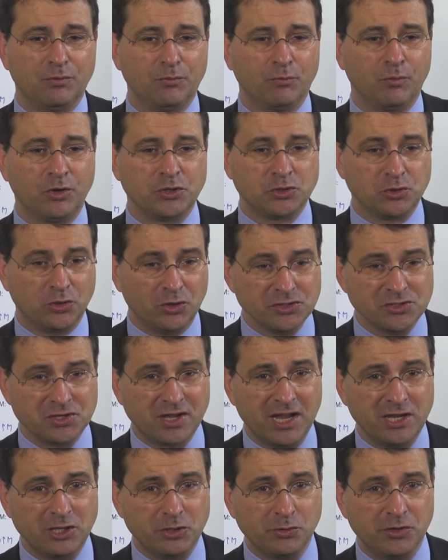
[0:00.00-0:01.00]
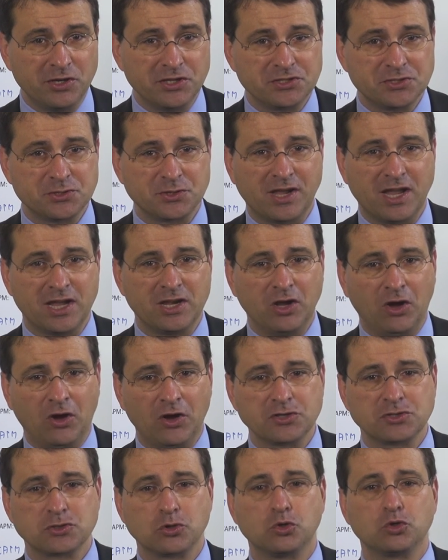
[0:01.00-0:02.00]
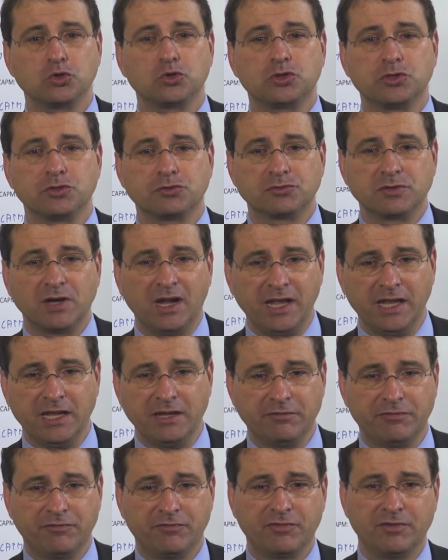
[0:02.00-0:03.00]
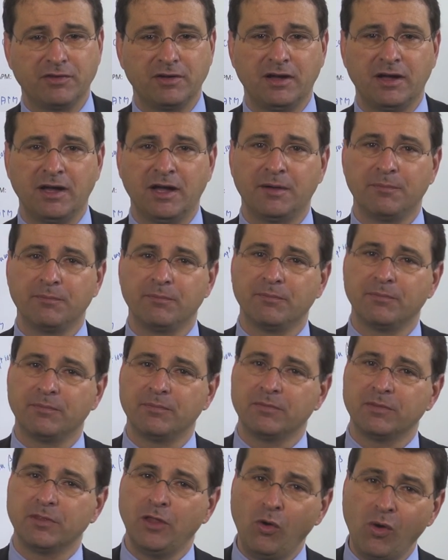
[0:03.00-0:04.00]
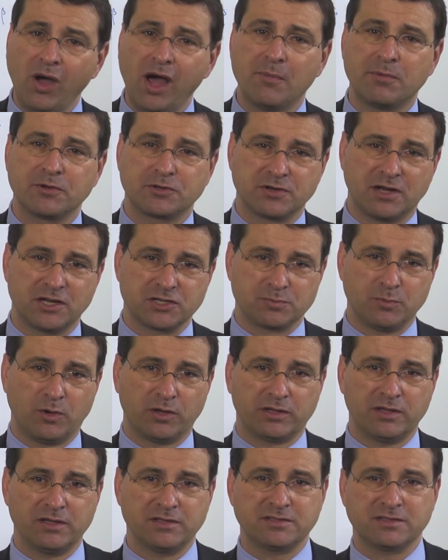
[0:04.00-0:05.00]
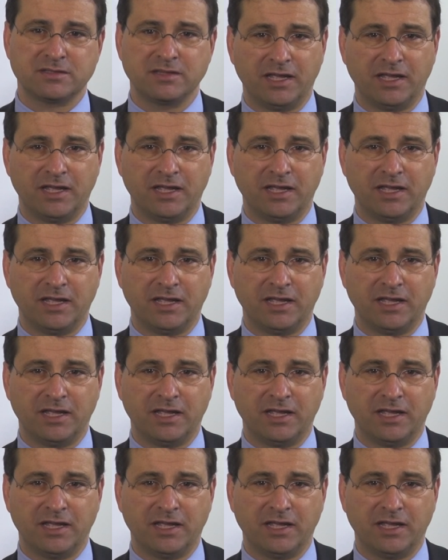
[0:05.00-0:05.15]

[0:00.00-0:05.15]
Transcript: What you also can do is you can also derive no arbitrage models,